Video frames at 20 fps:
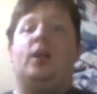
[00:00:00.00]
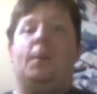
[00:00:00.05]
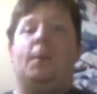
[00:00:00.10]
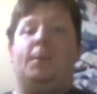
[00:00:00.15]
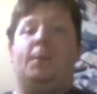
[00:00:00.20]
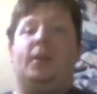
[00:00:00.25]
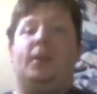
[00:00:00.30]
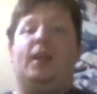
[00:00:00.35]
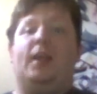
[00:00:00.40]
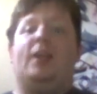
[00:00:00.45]

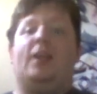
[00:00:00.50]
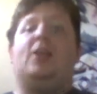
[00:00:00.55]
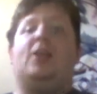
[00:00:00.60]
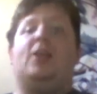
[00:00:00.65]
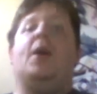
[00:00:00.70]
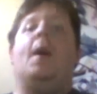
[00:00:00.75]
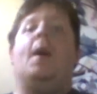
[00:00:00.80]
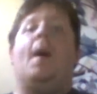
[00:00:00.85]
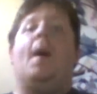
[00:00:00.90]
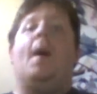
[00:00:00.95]
complete
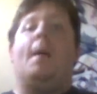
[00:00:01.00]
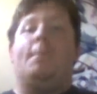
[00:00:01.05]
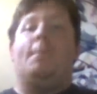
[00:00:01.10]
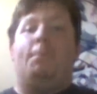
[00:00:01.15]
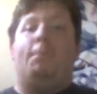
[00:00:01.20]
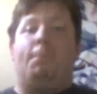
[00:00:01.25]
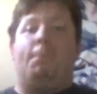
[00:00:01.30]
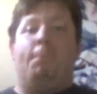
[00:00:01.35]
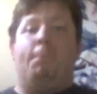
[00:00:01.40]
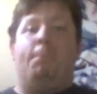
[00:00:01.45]

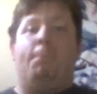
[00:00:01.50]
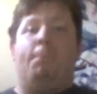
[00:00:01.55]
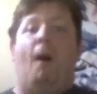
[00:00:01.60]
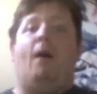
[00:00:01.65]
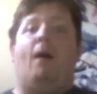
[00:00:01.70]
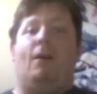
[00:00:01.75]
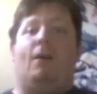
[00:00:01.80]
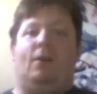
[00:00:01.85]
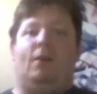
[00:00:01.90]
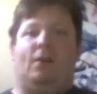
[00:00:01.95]

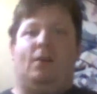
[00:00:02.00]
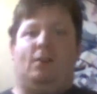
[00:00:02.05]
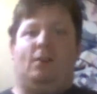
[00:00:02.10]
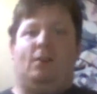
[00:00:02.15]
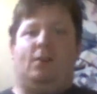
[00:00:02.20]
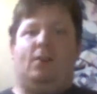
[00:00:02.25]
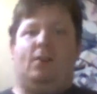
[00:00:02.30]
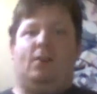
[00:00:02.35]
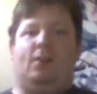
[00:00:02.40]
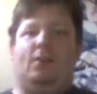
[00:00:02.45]

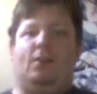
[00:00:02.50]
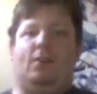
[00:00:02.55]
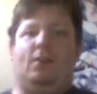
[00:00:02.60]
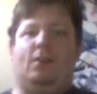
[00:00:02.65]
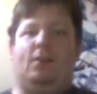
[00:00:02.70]
bonkers.